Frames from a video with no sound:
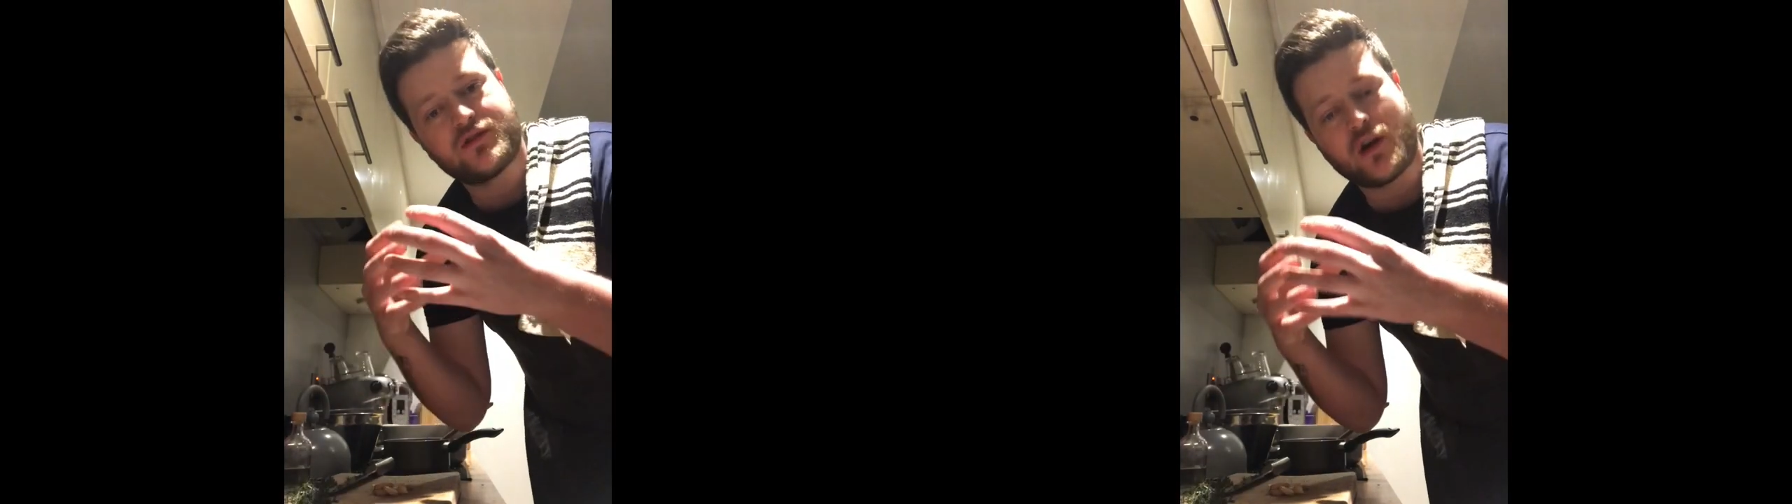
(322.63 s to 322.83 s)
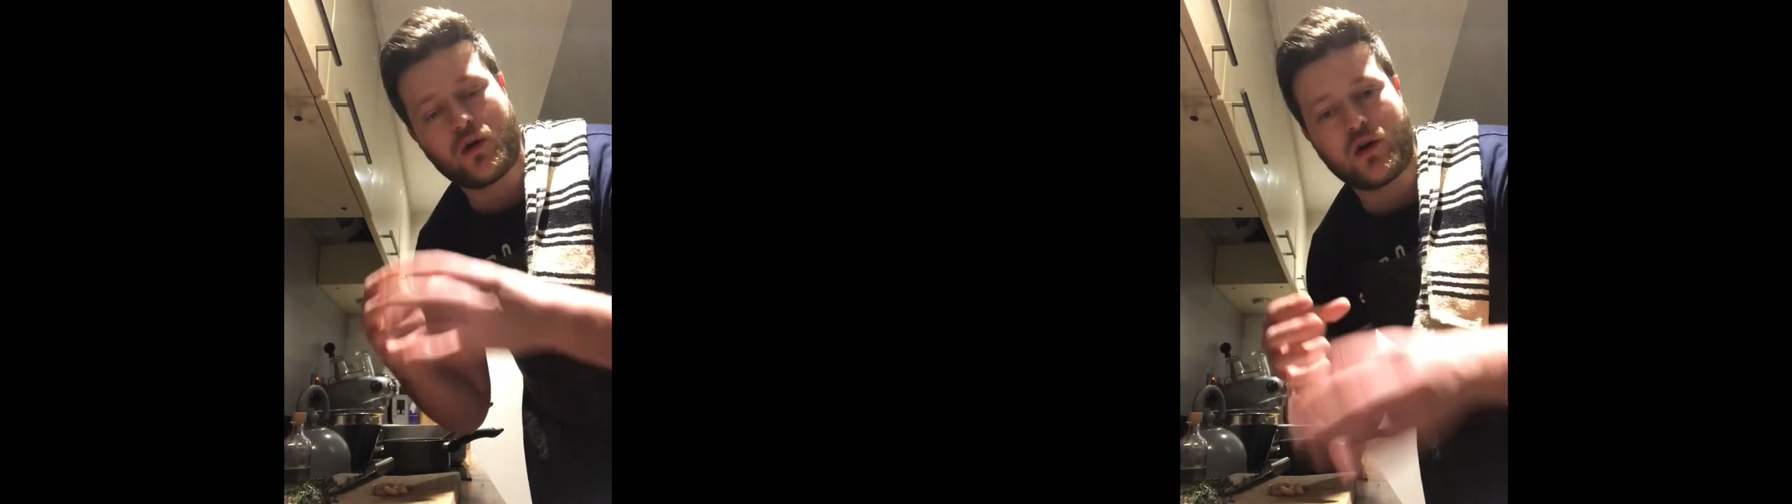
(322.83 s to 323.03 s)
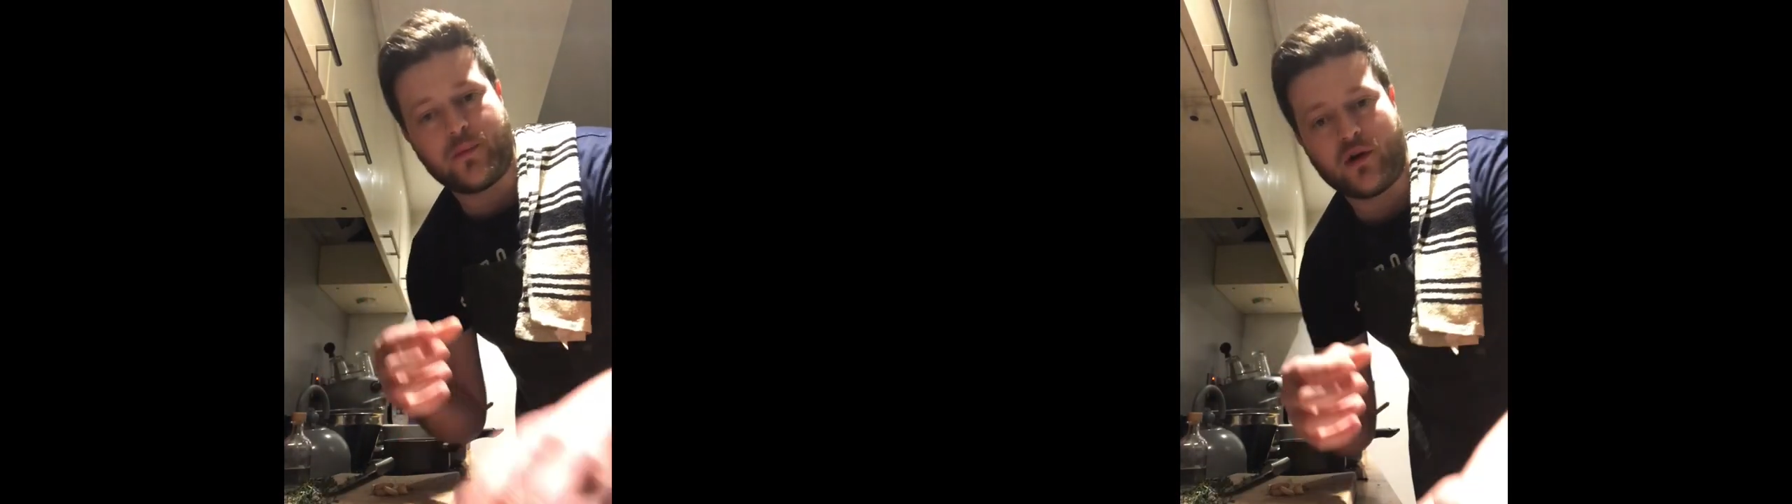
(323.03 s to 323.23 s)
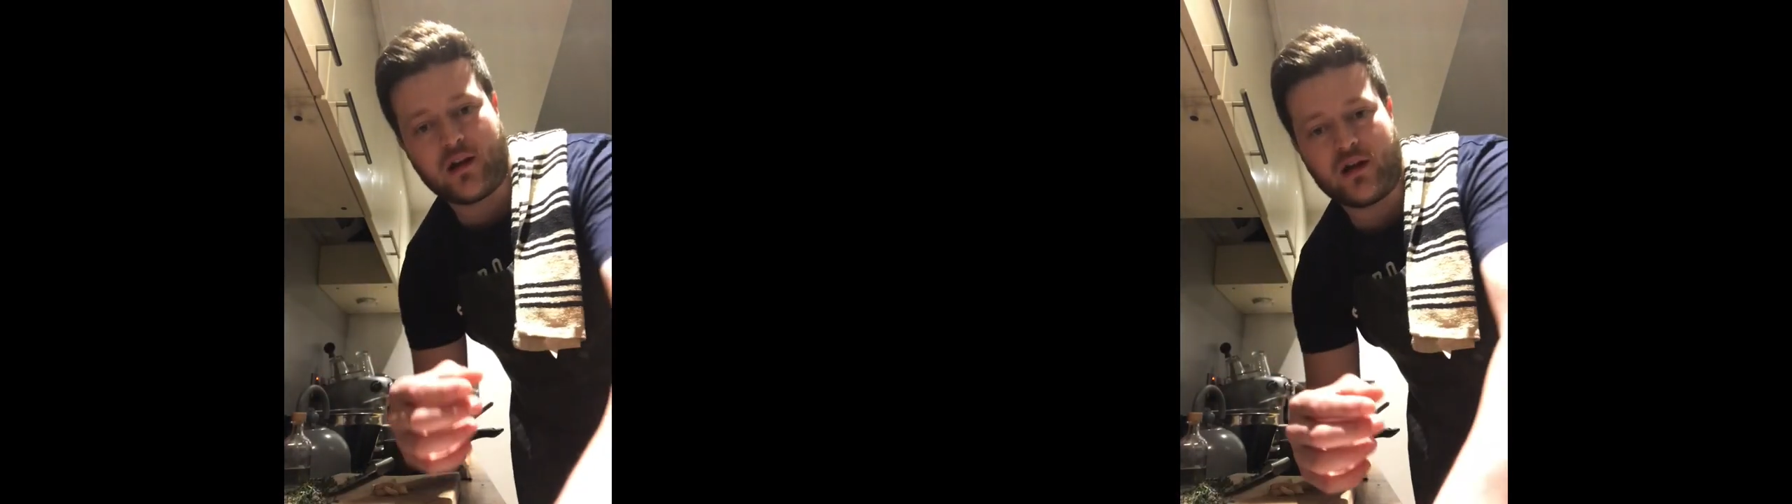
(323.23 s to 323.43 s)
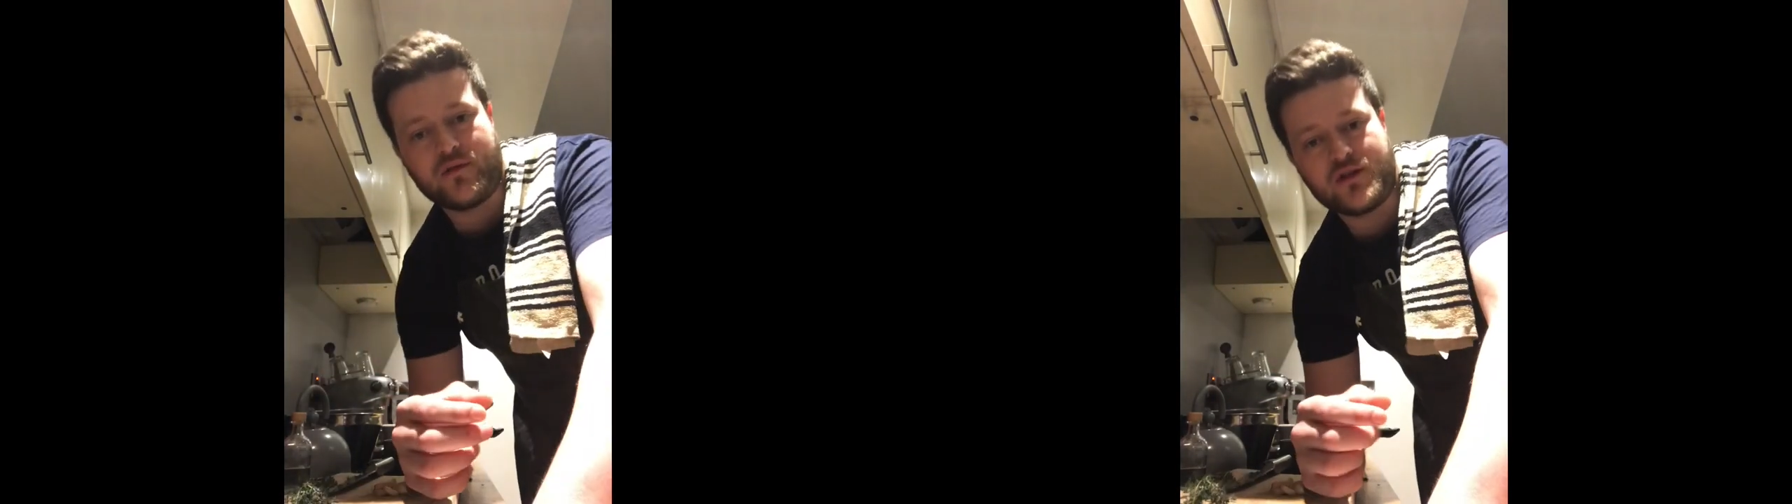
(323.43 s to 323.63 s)
soak up
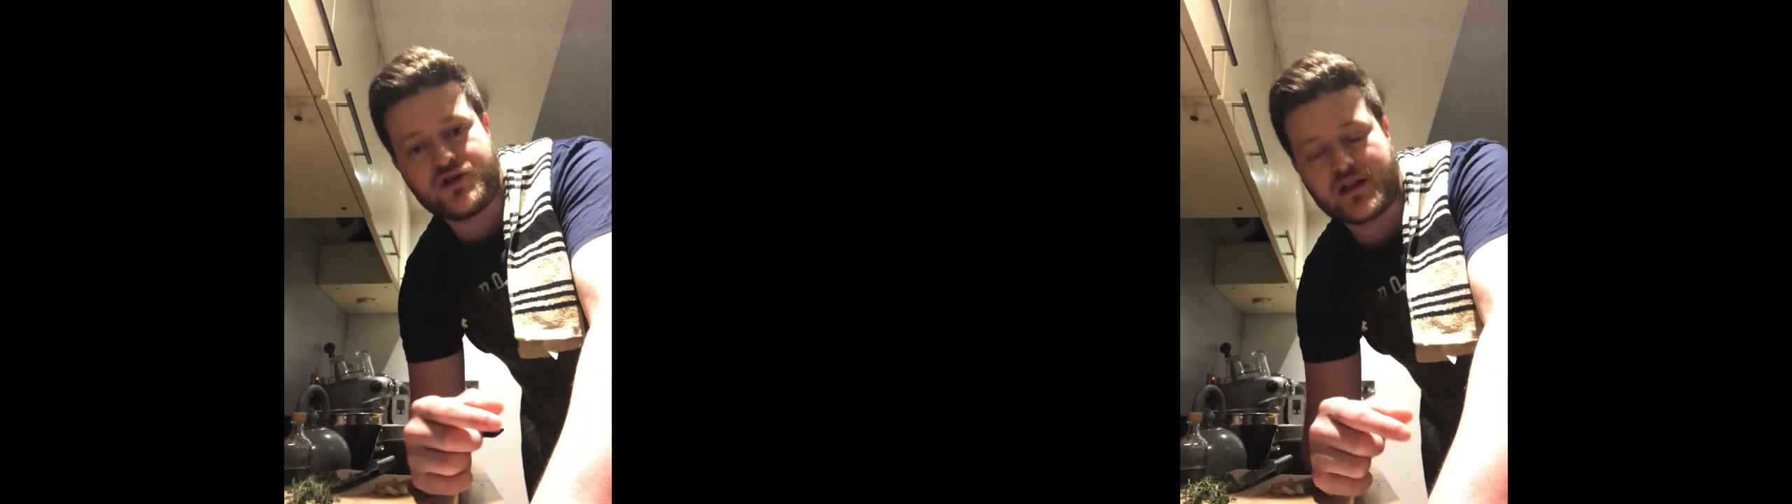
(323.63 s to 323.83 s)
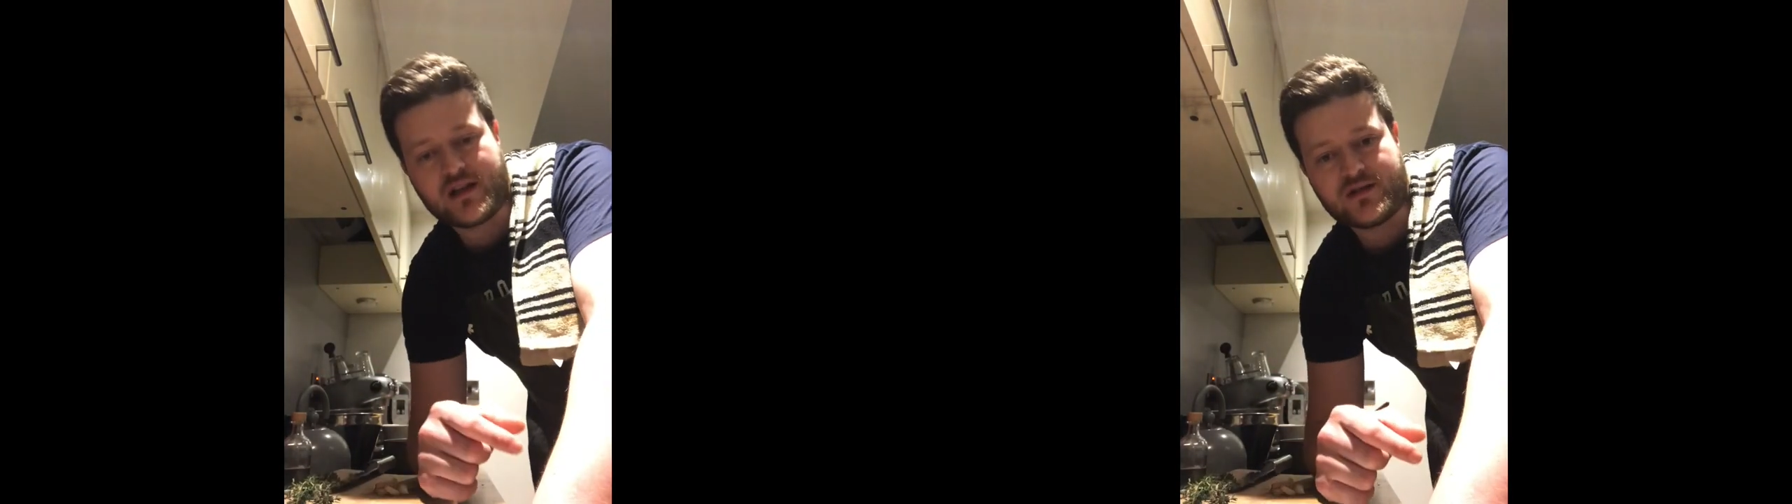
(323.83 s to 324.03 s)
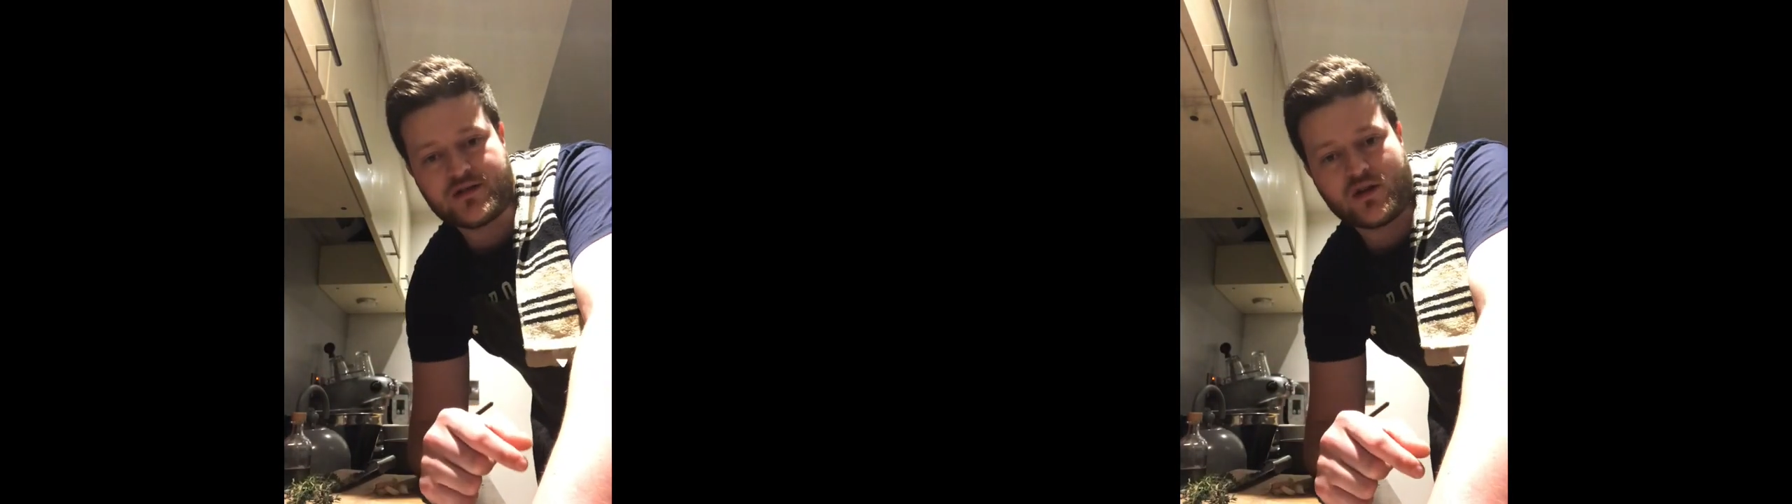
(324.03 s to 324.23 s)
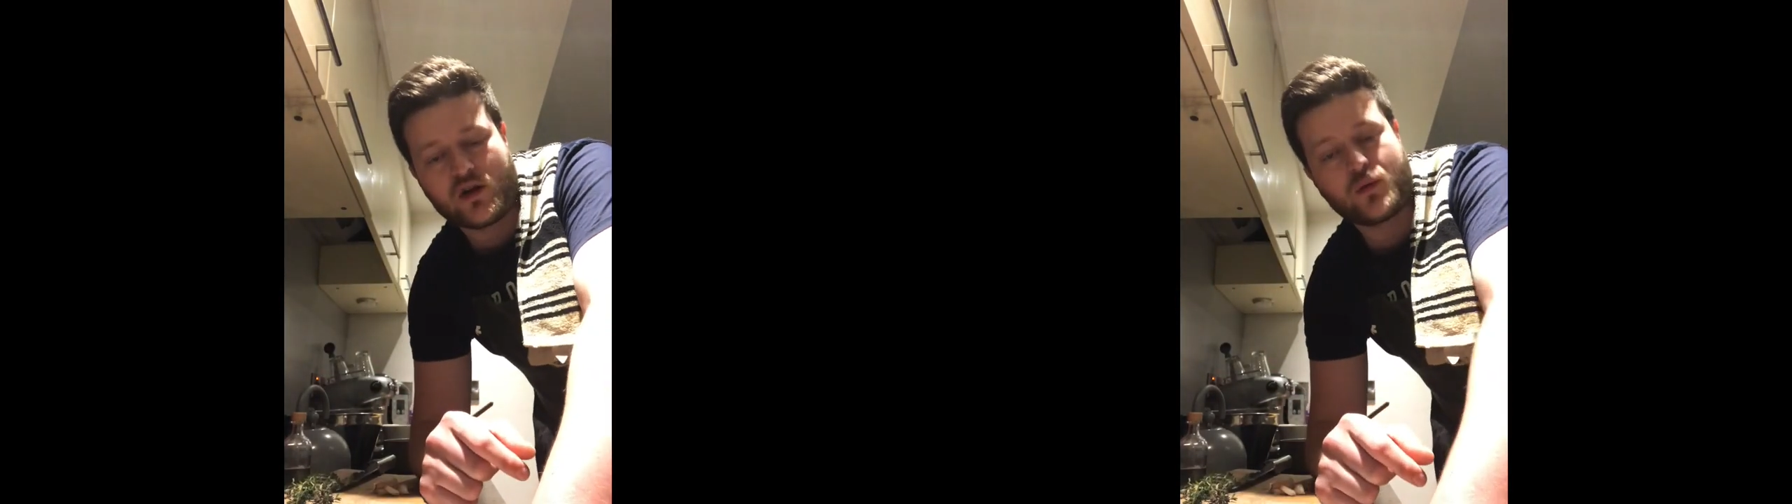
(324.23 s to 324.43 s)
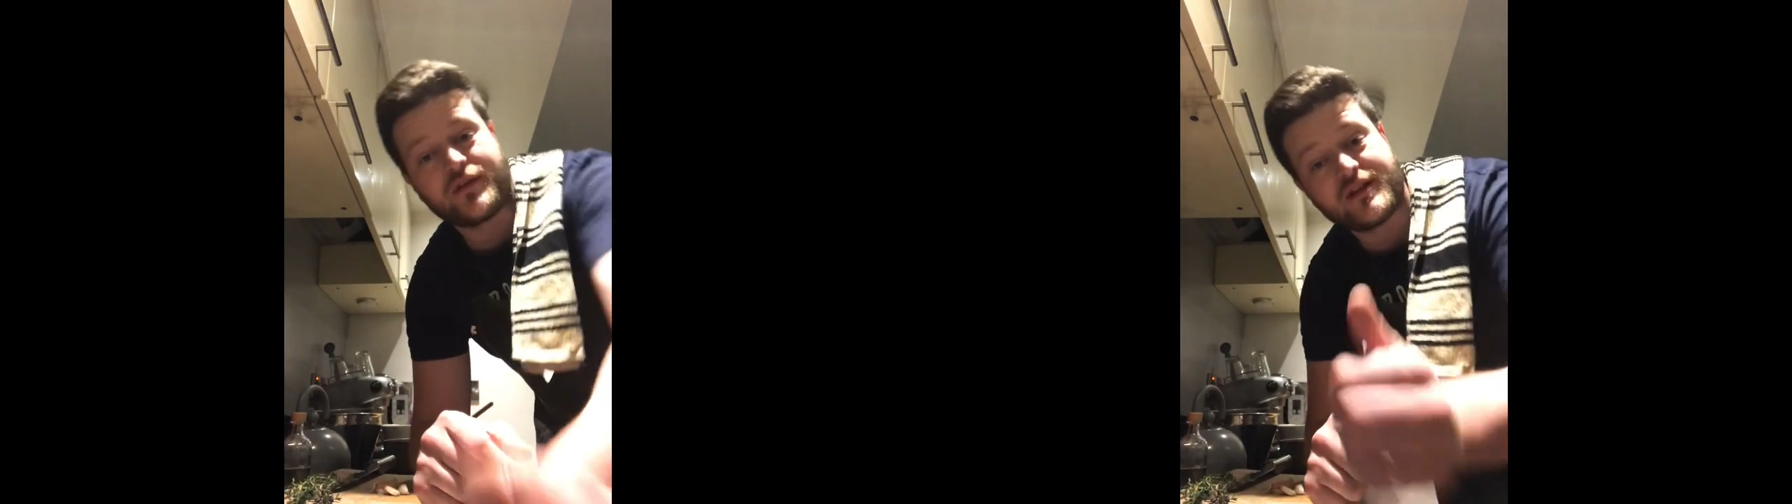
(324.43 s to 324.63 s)
all that lovely chicken stock with